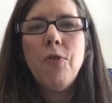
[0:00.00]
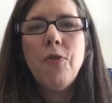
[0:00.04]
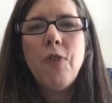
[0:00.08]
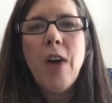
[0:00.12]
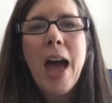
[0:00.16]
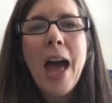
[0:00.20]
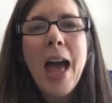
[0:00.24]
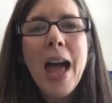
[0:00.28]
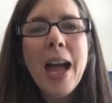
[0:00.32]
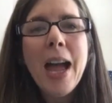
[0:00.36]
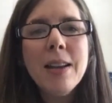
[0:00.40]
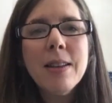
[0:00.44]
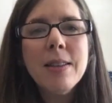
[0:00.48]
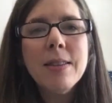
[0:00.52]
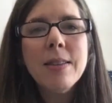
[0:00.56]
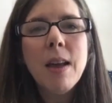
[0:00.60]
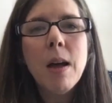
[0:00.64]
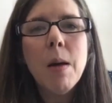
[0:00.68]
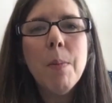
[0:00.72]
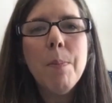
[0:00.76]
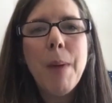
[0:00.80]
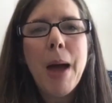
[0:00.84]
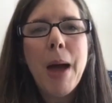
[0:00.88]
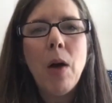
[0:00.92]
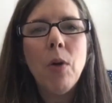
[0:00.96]

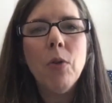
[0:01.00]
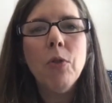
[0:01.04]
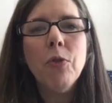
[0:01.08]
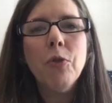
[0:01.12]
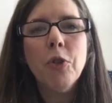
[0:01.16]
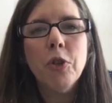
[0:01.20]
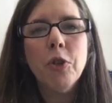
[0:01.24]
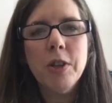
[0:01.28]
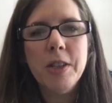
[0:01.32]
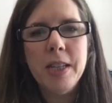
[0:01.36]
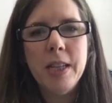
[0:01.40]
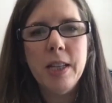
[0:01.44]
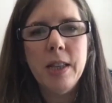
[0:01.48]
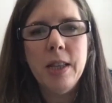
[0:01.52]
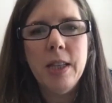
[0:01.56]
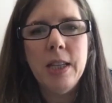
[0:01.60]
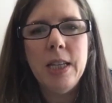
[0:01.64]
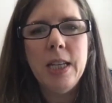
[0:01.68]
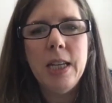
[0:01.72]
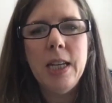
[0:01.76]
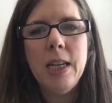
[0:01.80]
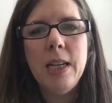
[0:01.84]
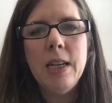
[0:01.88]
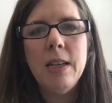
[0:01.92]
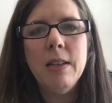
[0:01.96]

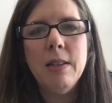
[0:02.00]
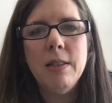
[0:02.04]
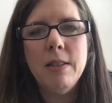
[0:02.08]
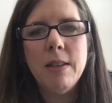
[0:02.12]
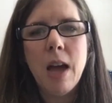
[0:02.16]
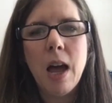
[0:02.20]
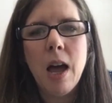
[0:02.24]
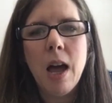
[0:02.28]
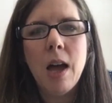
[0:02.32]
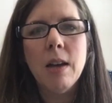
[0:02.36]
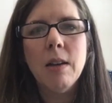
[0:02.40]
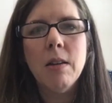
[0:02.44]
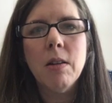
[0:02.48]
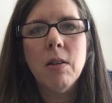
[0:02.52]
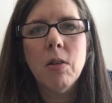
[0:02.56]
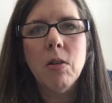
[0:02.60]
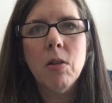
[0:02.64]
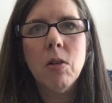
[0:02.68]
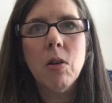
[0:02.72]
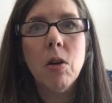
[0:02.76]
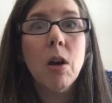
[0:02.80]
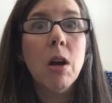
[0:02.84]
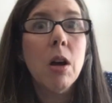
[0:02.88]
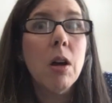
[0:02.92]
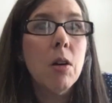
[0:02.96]

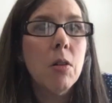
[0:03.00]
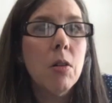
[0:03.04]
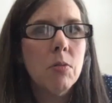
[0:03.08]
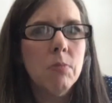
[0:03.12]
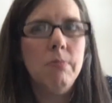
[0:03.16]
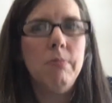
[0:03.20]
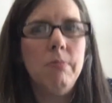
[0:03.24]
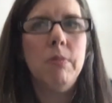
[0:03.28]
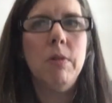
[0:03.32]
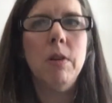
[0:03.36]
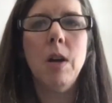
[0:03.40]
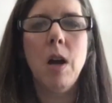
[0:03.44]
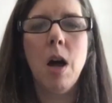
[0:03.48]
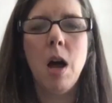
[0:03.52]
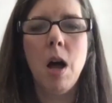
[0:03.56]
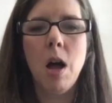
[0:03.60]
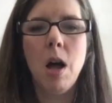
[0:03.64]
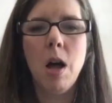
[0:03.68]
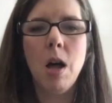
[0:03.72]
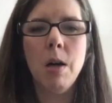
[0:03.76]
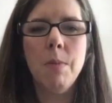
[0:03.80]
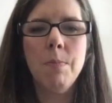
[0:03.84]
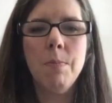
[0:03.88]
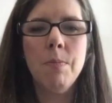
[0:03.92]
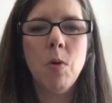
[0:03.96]

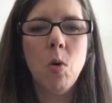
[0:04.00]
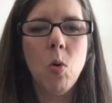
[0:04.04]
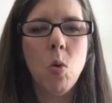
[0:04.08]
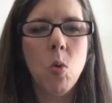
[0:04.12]
factsaboutfertility.com.